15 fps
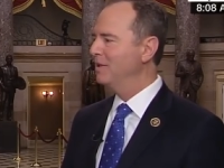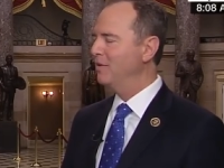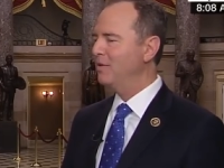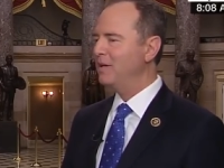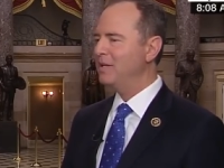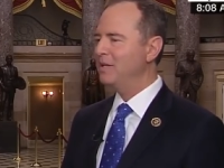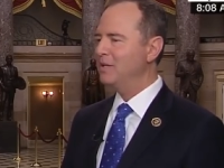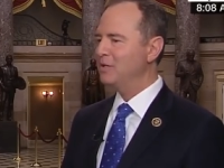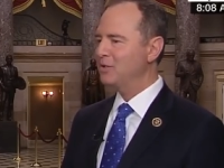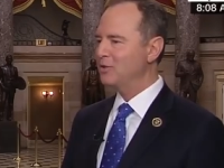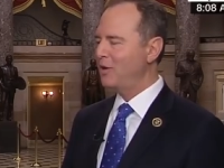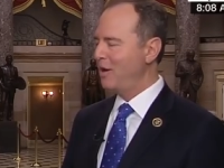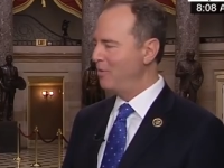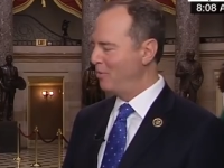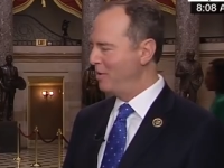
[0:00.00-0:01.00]
that he does
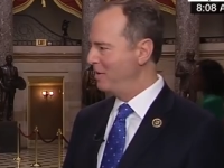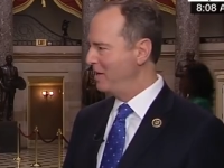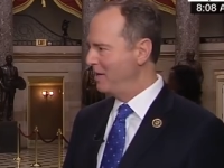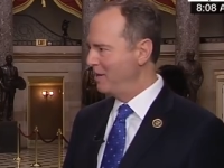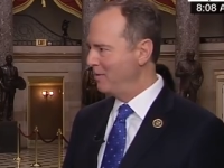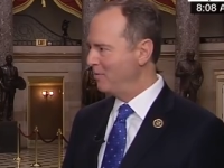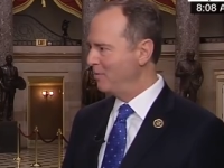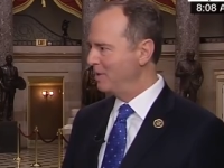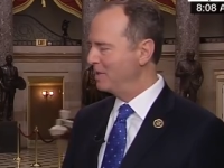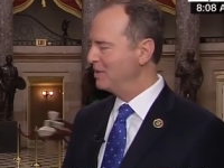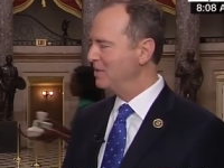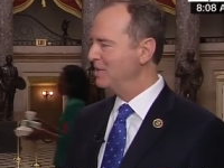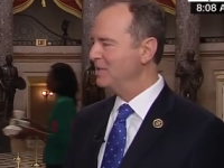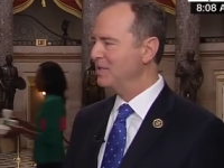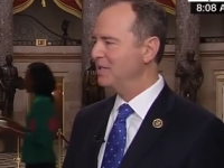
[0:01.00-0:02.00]
not want to hear
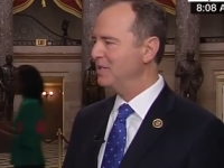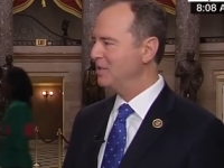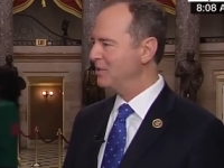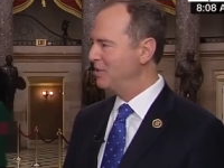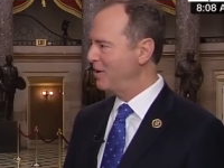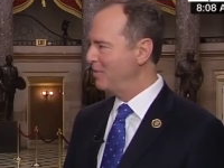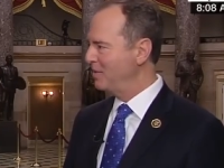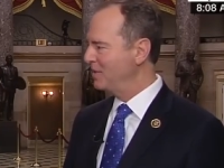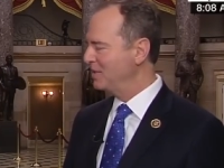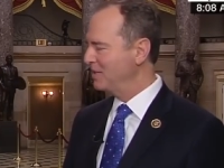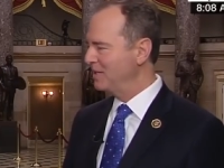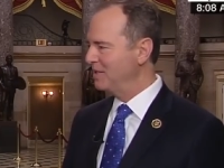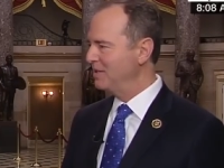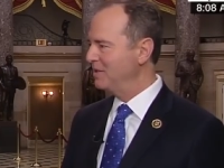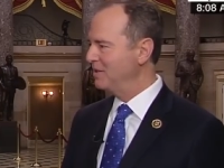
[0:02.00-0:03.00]
witnesses, he does not want to
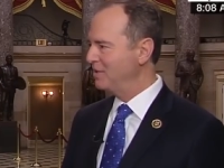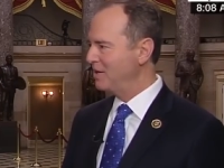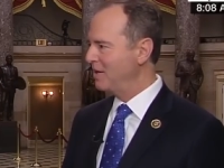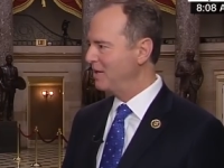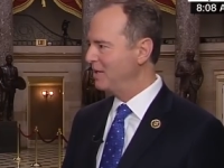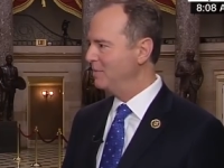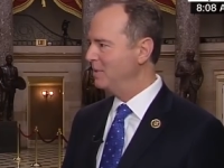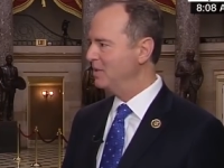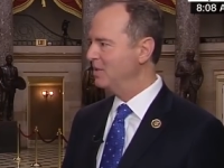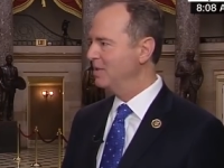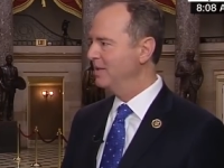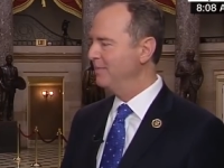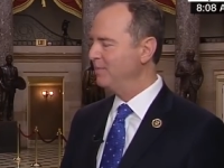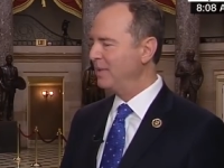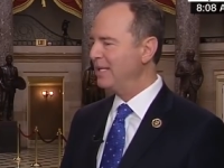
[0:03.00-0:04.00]
see documents,
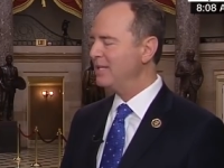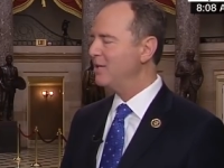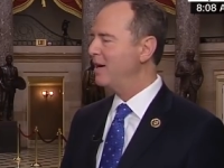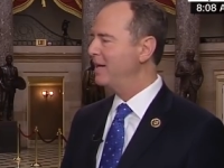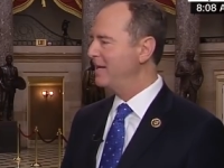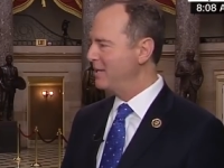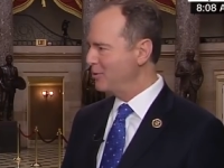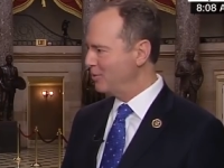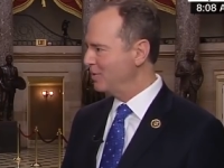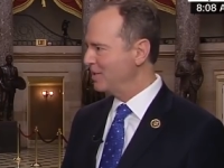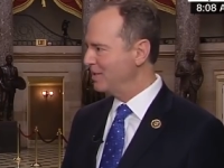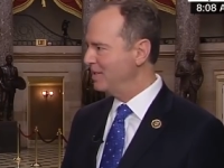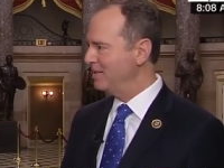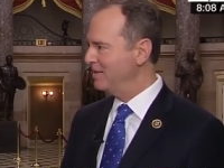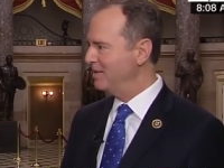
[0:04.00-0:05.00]
he's not
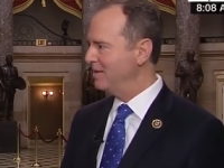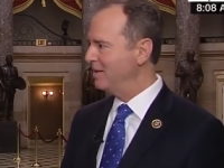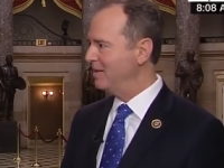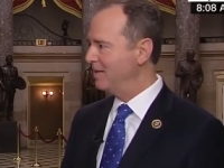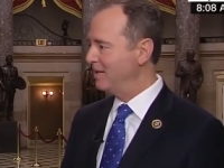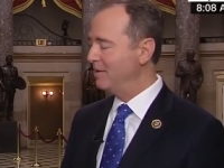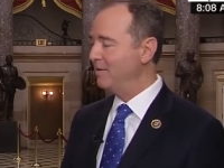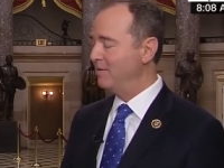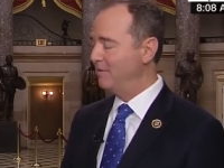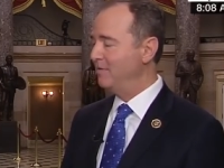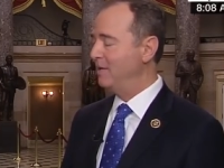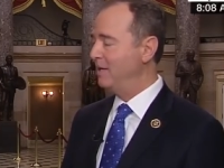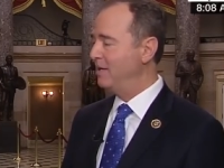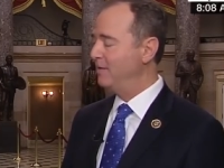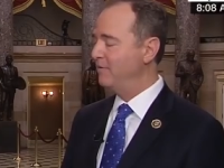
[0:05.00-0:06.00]
interested
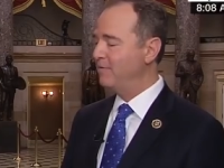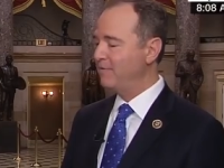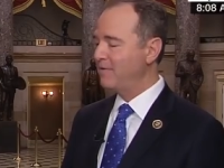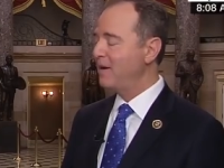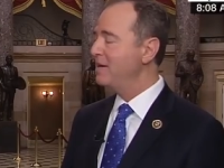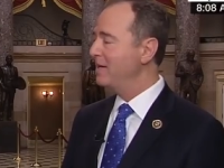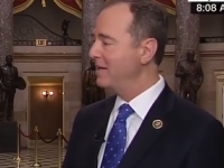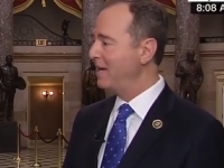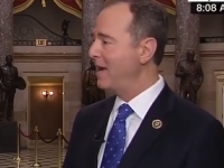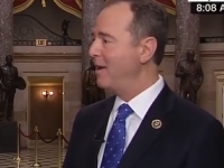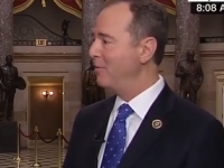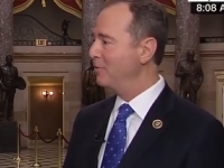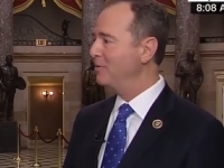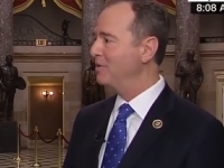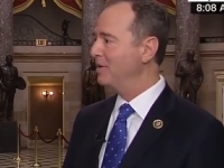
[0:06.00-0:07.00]
in finding
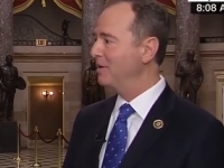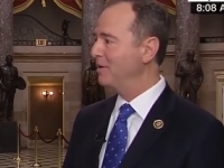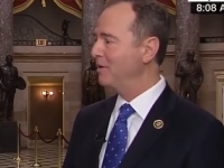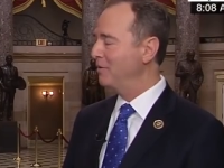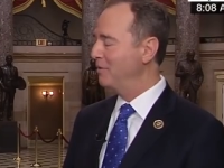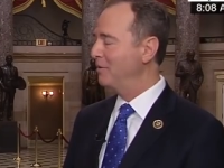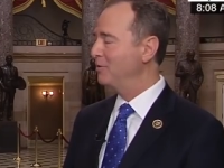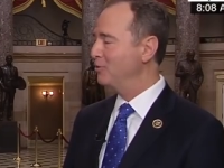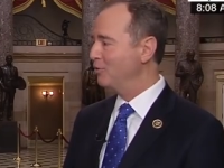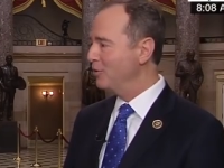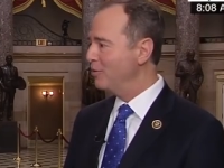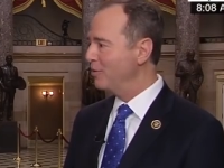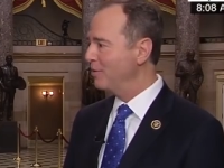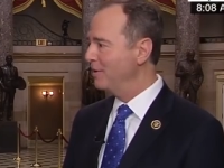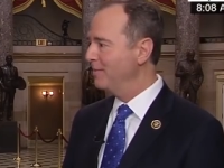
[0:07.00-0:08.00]
out the
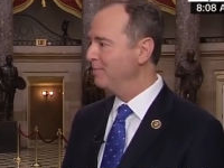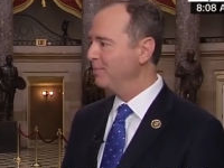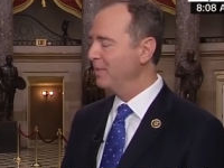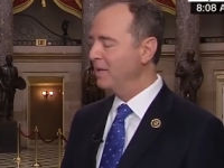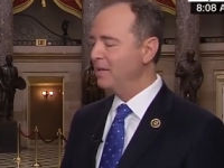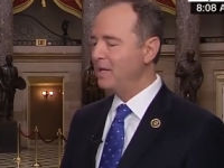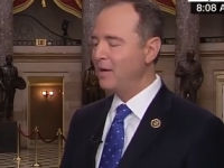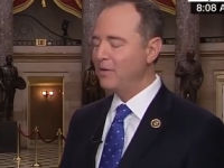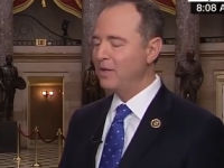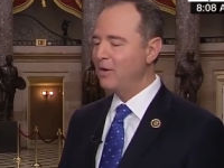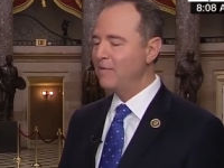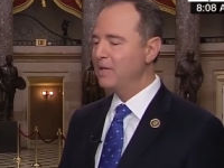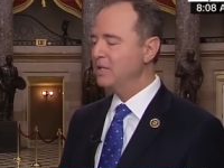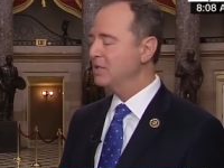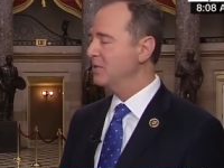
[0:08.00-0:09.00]
truth. Now, the
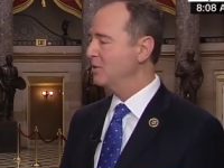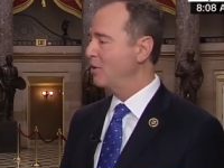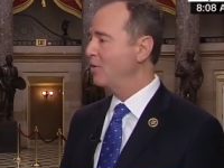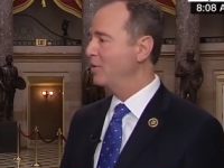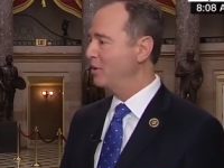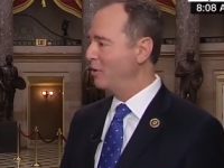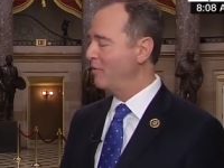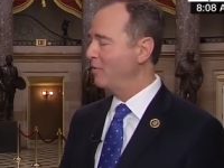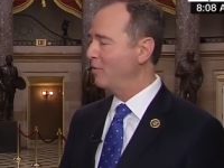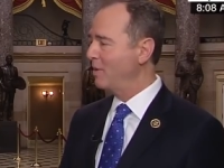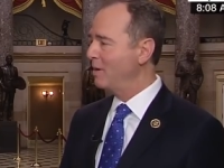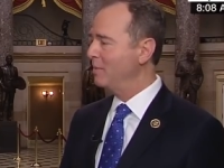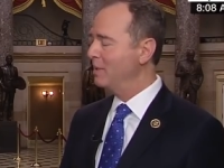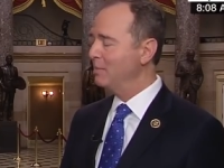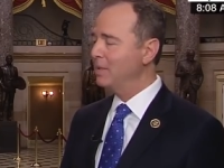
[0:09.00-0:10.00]
evidence is already
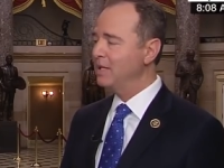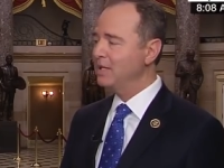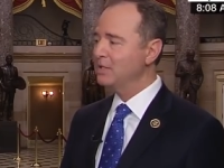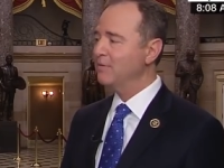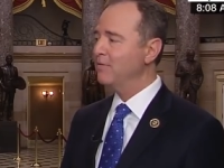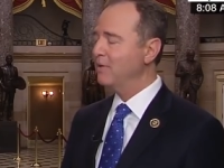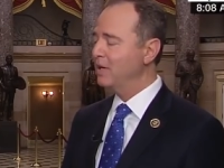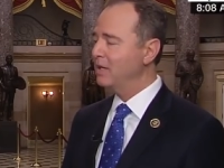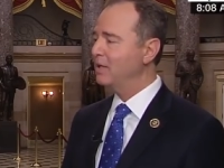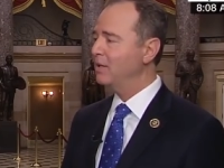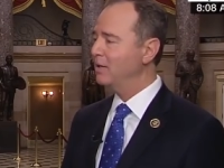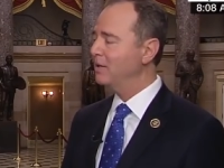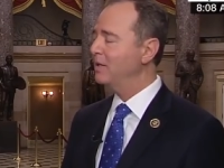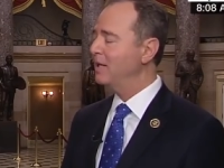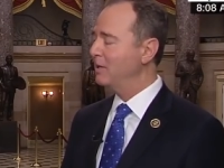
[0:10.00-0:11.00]
overwhelming, but he's afraid
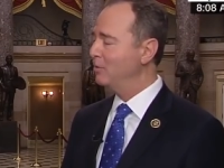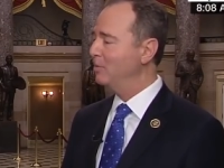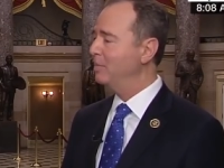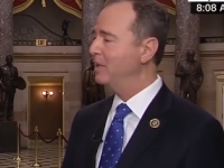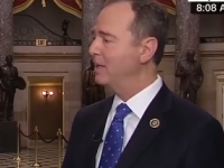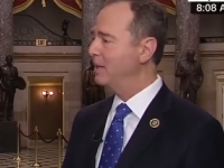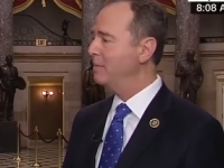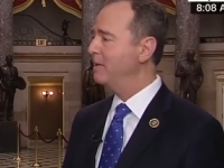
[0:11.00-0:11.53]
clearly that it will become